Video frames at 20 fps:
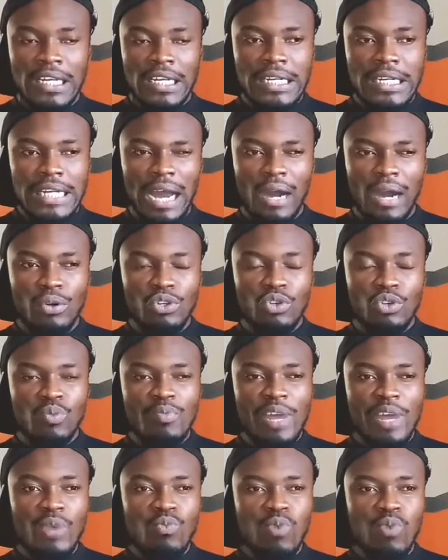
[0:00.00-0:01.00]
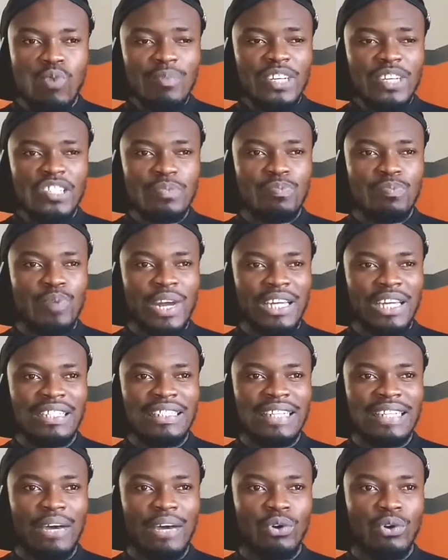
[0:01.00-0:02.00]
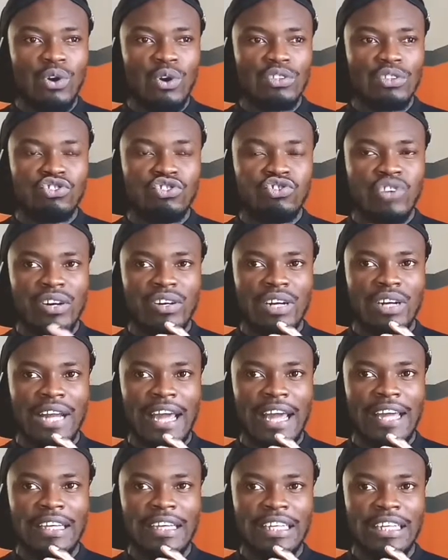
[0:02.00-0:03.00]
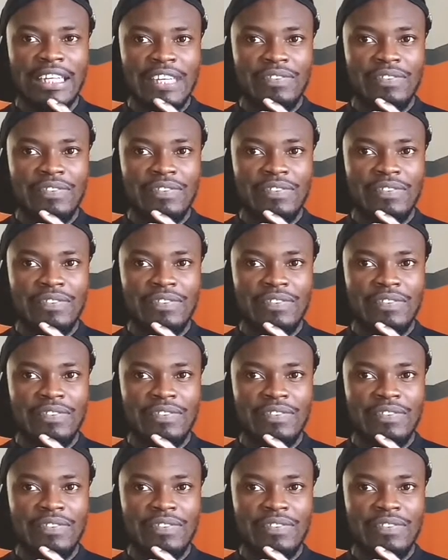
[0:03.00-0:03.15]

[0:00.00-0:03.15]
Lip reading: Now, you may want me to break it down or try to